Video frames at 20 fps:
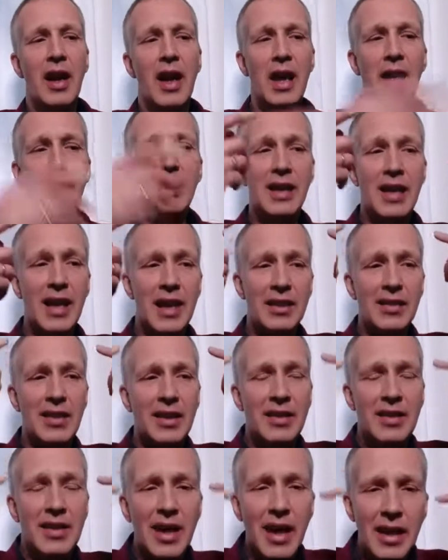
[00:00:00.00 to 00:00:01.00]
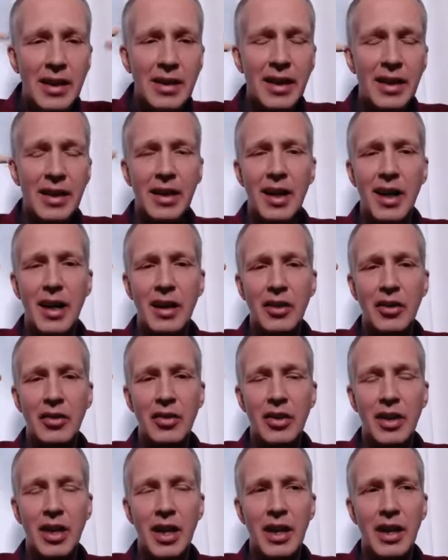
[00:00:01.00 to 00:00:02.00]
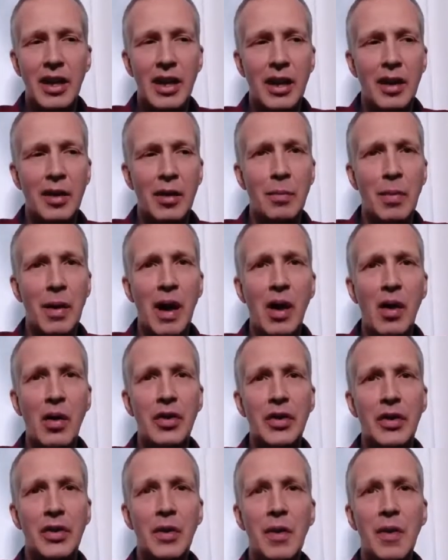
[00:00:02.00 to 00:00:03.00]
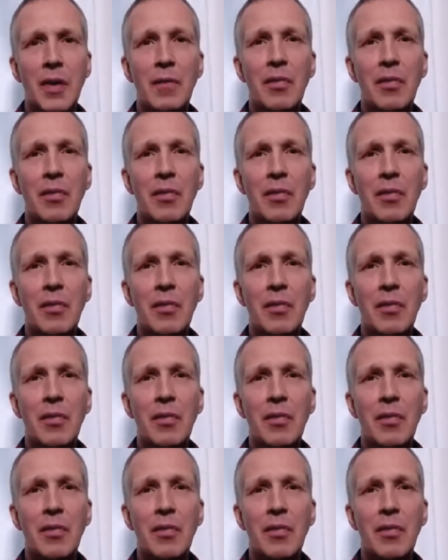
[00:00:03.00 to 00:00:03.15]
and get the technical understanding about